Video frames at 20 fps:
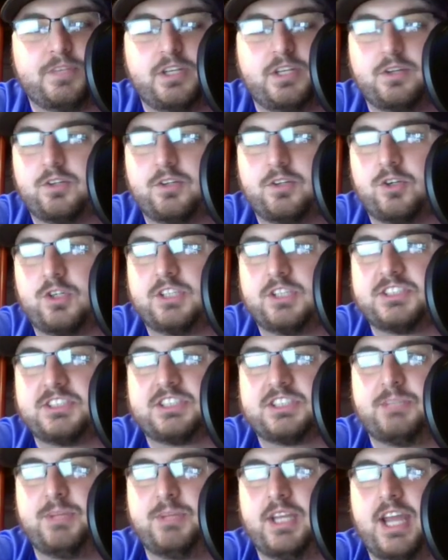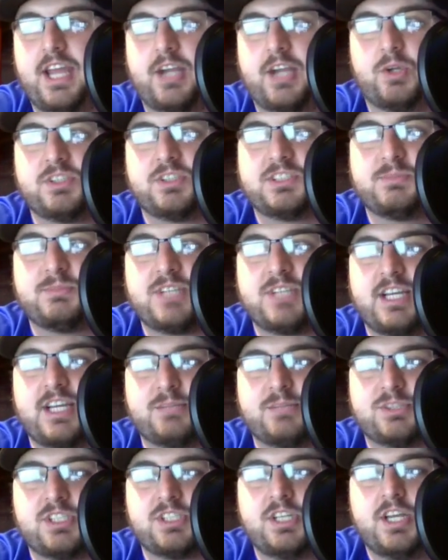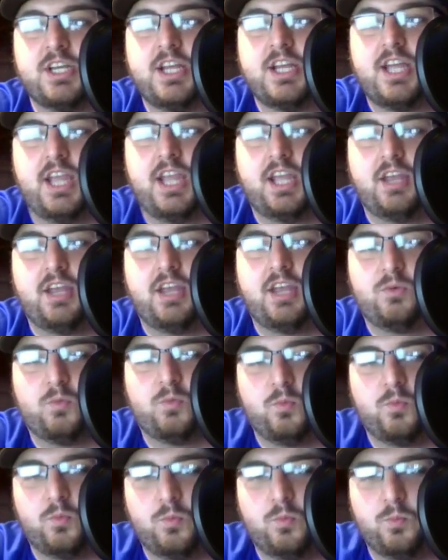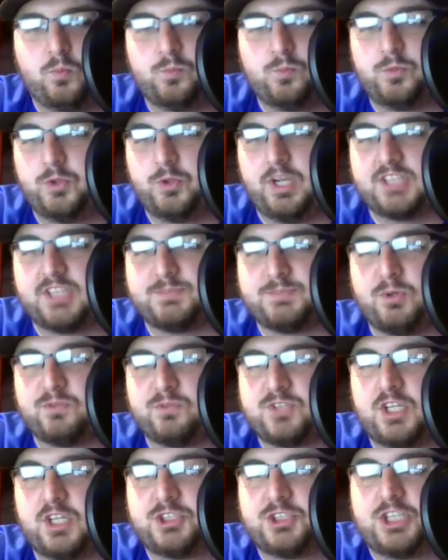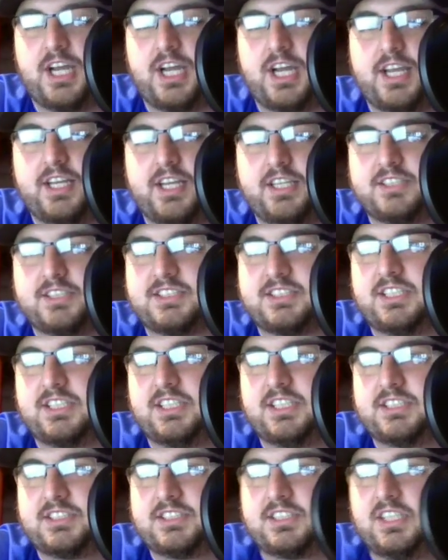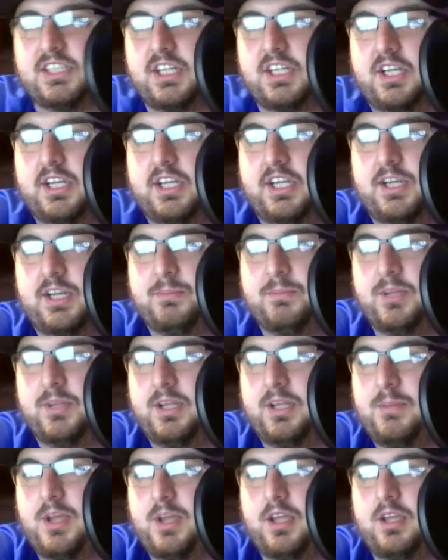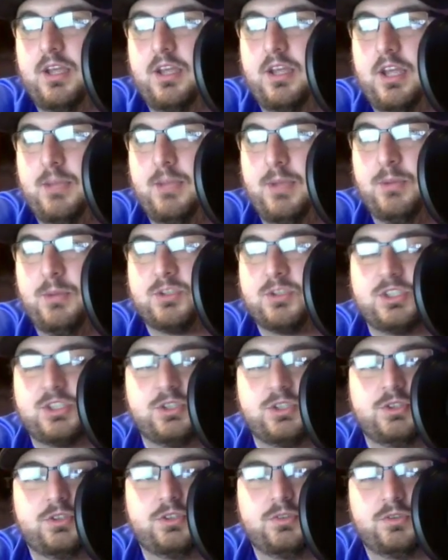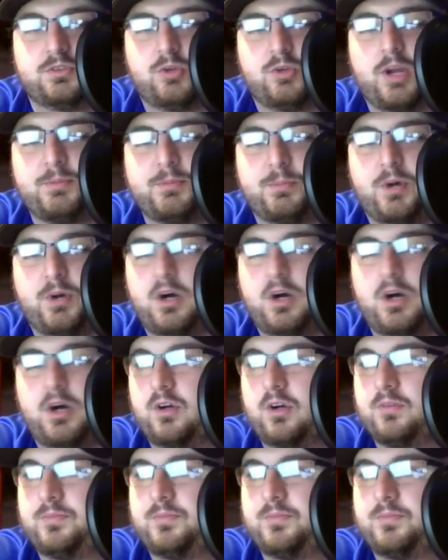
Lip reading: Kirk Cousins can be inaccurate sometimes, and you guys both touched on it. Is him able to grab the ball